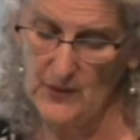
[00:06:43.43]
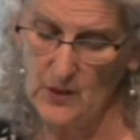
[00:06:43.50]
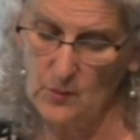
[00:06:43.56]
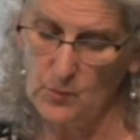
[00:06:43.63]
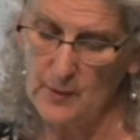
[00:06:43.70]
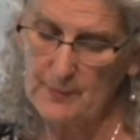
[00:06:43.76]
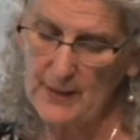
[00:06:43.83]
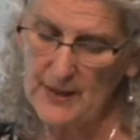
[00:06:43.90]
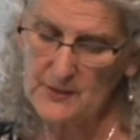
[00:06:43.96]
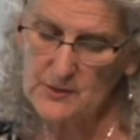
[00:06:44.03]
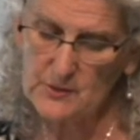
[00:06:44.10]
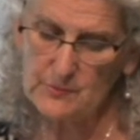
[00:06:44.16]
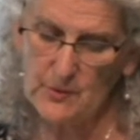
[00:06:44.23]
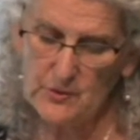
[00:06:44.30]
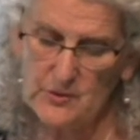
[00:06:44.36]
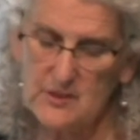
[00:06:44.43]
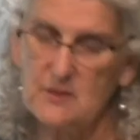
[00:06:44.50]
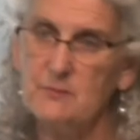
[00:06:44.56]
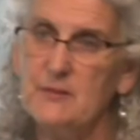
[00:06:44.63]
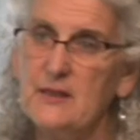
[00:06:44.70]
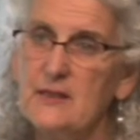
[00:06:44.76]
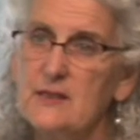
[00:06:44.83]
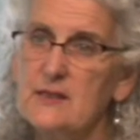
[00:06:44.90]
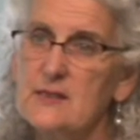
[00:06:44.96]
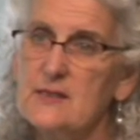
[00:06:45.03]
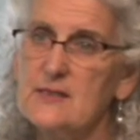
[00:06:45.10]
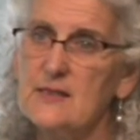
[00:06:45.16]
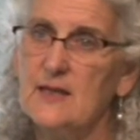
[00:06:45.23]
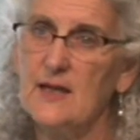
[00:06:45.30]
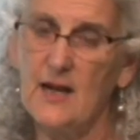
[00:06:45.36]
What matters most to me is
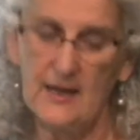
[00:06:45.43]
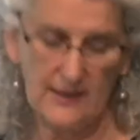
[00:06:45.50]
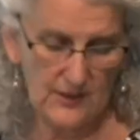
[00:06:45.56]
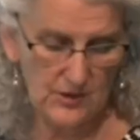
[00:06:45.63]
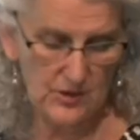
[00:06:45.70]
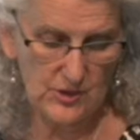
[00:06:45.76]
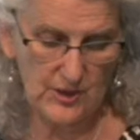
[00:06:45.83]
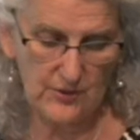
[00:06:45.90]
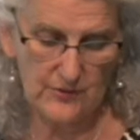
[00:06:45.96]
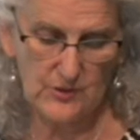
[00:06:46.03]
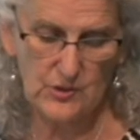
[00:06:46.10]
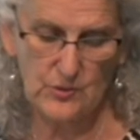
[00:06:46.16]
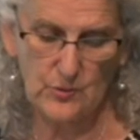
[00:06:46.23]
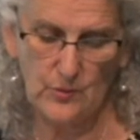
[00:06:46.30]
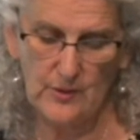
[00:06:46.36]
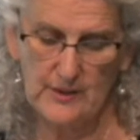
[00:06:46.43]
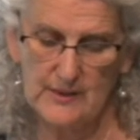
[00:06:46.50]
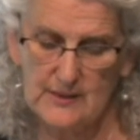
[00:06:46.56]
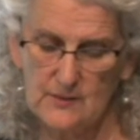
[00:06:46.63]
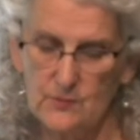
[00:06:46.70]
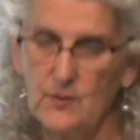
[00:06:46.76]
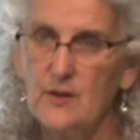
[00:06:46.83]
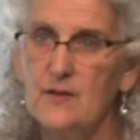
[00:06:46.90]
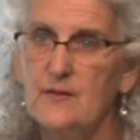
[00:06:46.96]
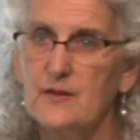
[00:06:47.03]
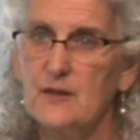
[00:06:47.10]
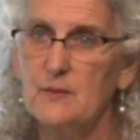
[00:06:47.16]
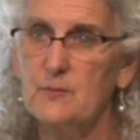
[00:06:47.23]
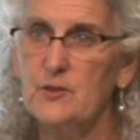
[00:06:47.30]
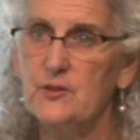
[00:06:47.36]
that I can share the stories, the
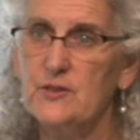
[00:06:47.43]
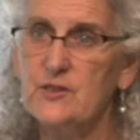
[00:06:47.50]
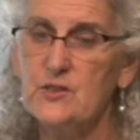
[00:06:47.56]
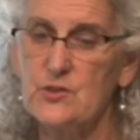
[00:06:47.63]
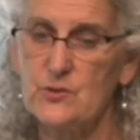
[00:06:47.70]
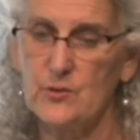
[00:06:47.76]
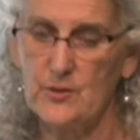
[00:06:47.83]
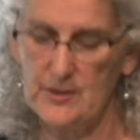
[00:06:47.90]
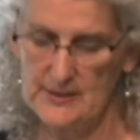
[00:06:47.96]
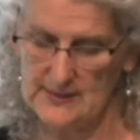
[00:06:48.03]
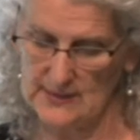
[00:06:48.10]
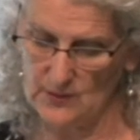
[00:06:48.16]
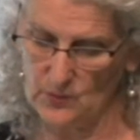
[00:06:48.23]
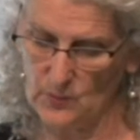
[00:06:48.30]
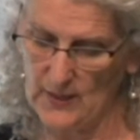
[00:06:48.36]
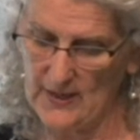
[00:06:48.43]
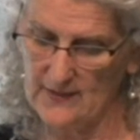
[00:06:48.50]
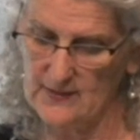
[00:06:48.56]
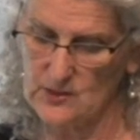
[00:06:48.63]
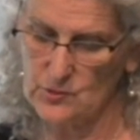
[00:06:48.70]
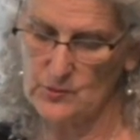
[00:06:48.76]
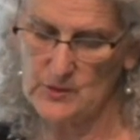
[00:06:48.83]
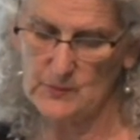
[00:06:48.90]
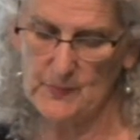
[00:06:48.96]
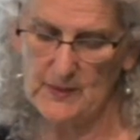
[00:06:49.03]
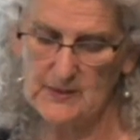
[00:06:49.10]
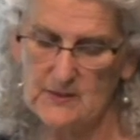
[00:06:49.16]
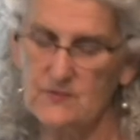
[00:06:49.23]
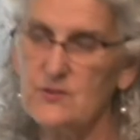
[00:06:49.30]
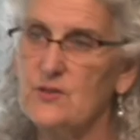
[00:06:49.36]
community stories, in a way that's
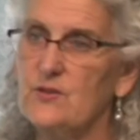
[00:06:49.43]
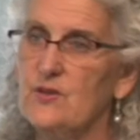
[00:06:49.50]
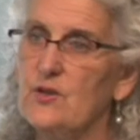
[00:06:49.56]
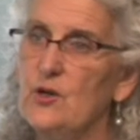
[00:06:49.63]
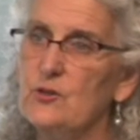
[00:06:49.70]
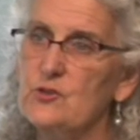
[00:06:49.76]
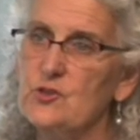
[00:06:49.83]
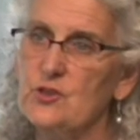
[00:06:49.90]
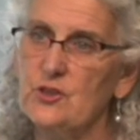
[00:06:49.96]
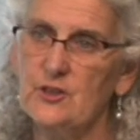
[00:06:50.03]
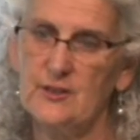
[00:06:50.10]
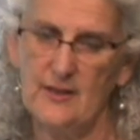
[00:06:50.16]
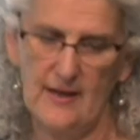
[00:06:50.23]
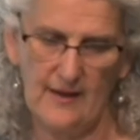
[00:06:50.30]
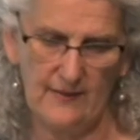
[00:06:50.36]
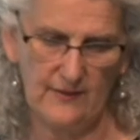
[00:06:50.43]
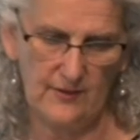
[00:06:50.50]
responsive to their culture and their